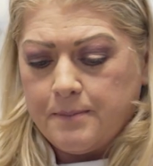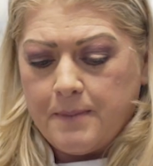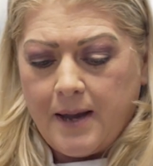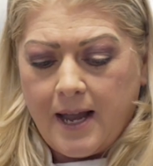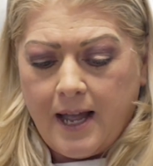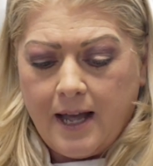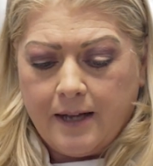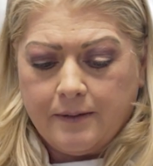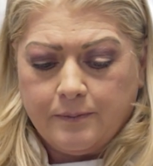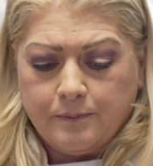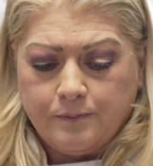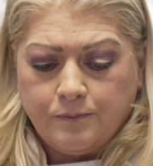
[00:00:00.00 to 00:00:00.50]

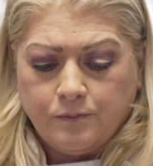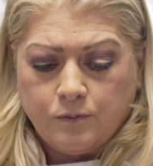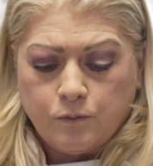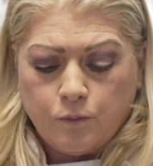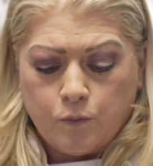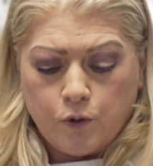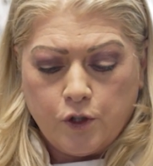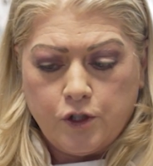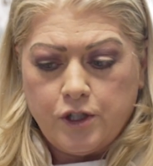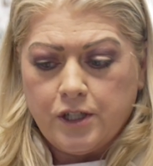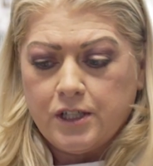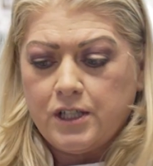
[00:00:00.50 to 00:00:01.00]
man,
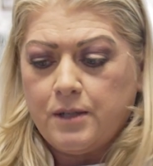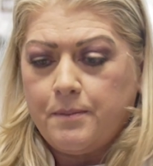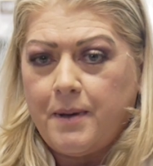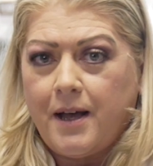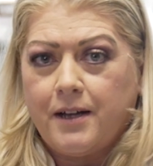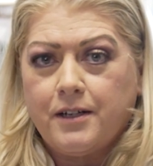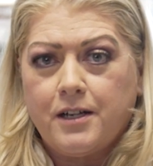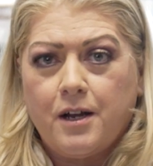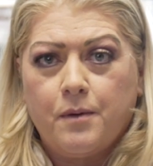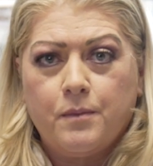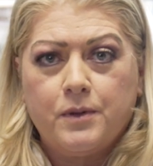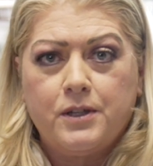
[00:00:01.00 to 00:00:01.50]
we're just
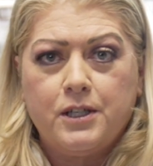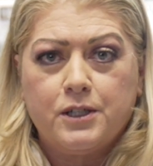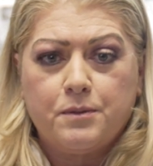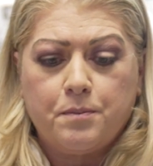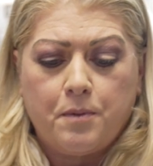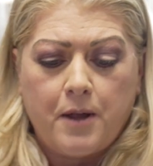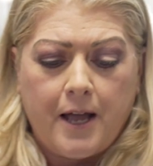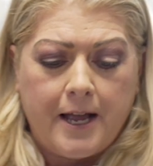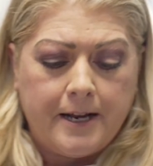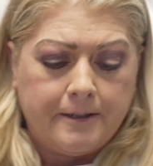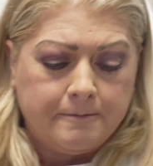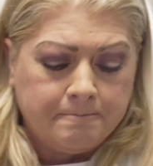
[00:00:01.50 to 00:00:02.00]
about done with this
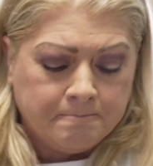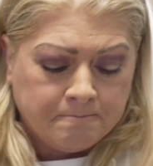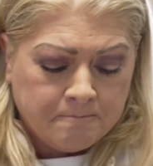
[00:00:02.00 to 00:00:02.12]
plate.